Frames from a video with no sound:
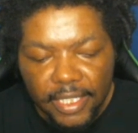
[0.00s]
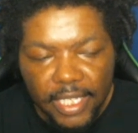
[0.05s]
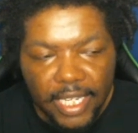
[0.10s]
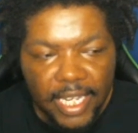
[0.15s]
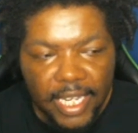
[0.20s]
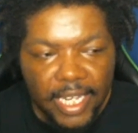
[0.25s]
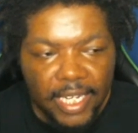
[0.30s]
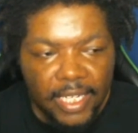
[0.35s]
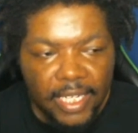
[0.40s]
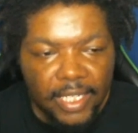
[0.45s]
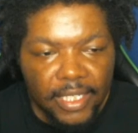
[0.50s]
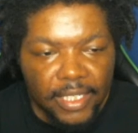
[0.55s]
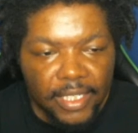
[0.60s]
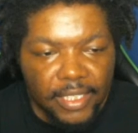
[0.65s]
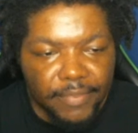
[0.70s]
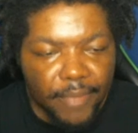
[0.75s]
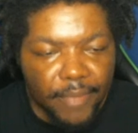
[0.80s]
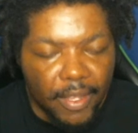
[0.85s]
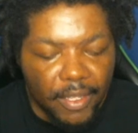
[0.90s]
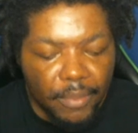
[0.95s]

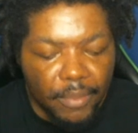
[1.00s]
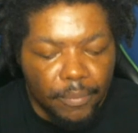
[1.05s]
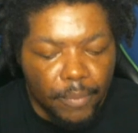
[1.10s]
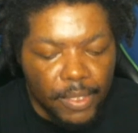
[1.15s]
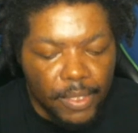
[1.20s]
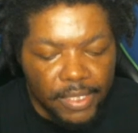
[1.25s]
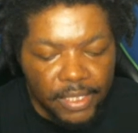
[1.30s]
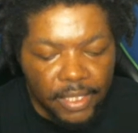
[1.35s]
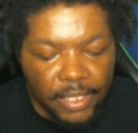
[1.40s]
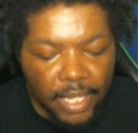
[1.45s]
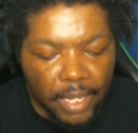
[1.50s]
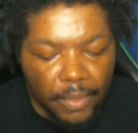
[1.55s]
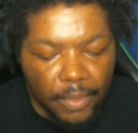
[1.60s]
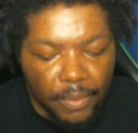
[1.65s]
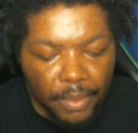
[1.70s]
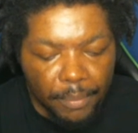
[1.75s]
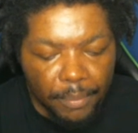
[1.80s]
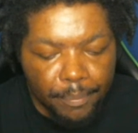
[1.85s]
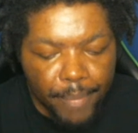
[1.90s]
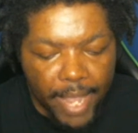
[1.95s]
his father wasn't not
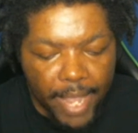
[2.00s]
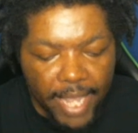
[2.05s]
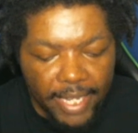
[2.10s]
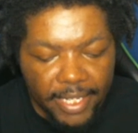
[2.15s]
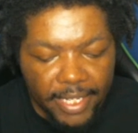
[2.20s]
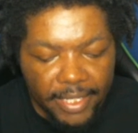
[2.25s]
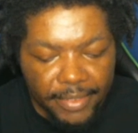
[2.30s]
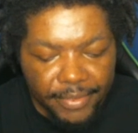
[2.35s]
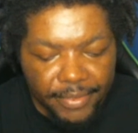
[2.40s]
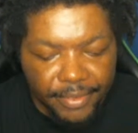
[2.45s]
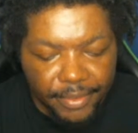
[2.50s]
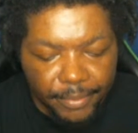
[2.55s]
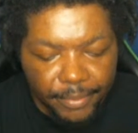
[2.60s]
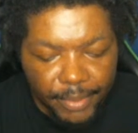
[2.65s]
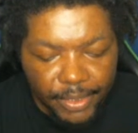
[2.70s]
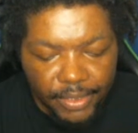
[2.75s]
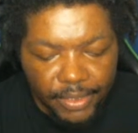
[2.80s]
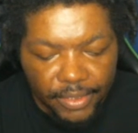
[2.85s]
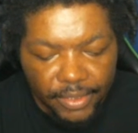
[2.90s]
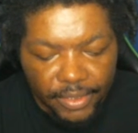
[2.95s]
going to back him,
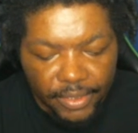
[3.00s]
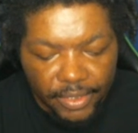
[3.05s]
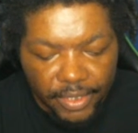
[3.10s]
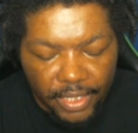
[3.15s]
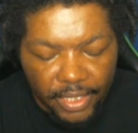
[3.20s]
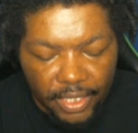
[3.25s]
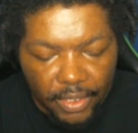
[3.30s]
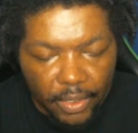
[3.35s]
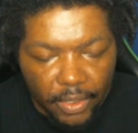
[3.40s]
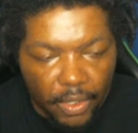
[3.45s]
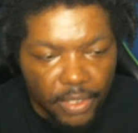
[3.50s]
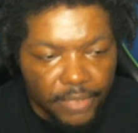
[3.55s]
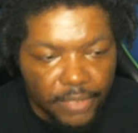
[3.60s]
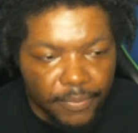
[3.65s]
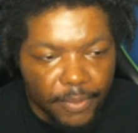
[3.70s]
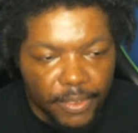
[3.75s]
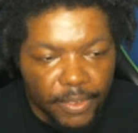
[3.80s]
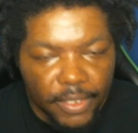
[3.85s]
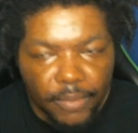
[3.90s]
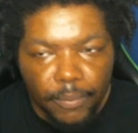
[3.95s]
which caused
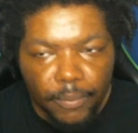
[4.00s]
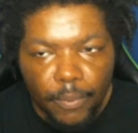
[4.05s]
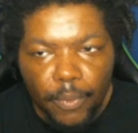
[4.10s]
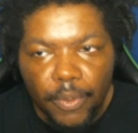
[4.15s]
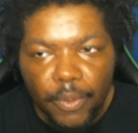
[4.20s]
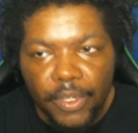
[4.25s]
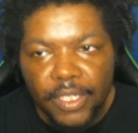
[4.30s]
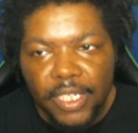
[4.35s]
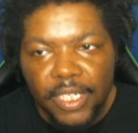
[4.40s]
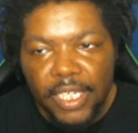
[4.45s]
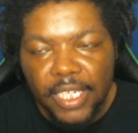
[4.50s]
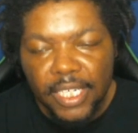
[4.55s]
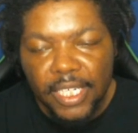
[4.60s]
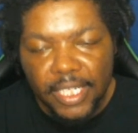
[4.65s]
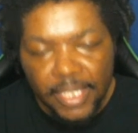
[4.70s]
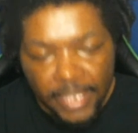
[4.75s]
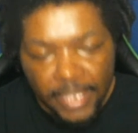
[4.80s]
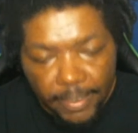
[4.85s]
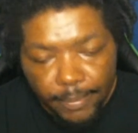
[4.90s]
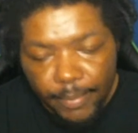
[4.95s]
further war.
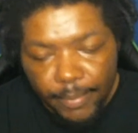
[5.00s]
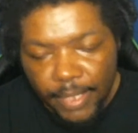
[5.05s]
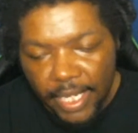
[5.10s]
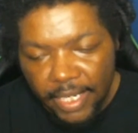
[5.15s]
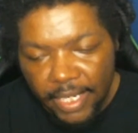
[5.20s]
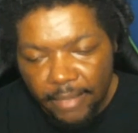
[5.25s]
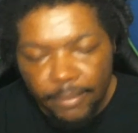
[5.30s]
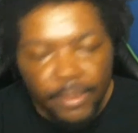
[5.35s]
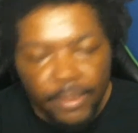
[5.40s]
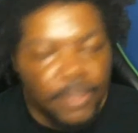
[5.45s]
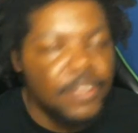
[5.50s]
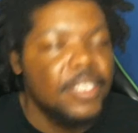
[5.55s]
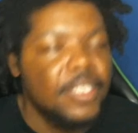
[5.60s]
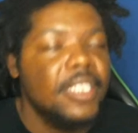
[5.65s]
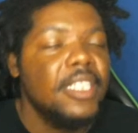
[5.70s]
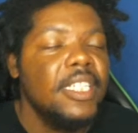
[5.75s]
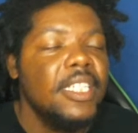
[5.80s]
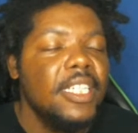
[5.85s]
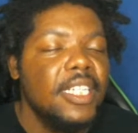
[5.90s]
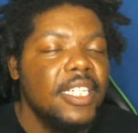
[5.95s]
Him end up losing.